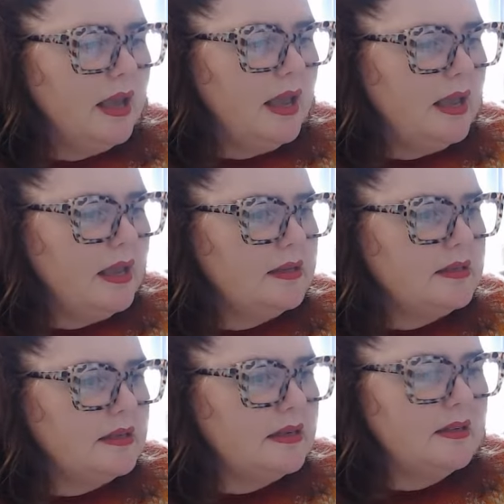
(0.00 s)

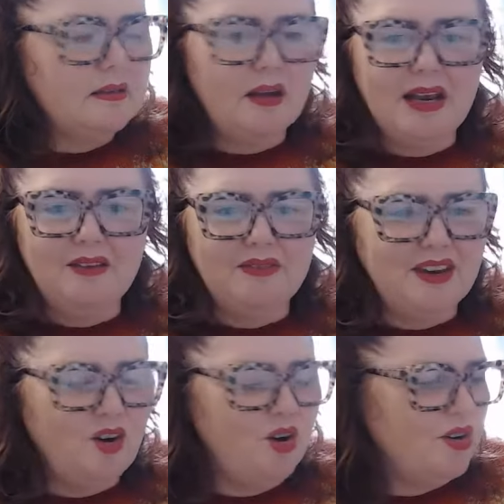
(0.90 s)
And I love
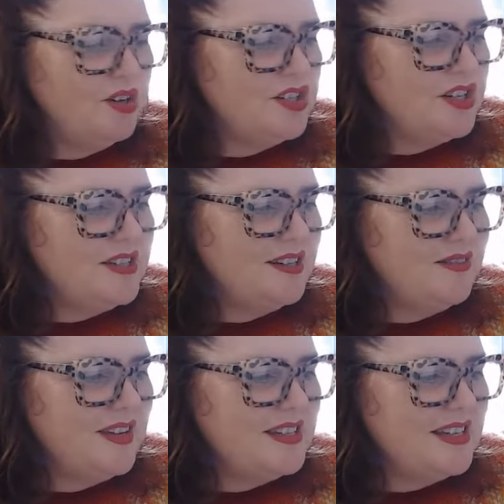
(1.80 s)
that orange. Isn't
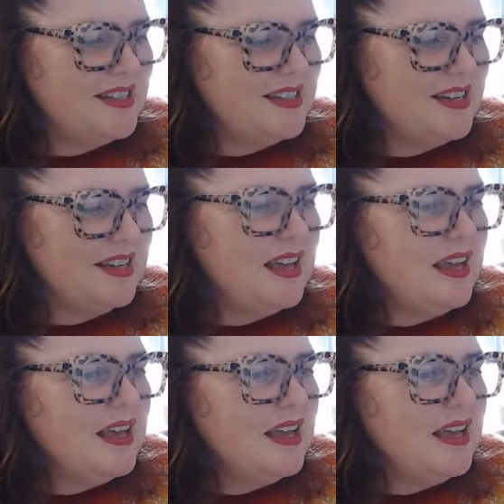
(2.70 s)
it fantastic?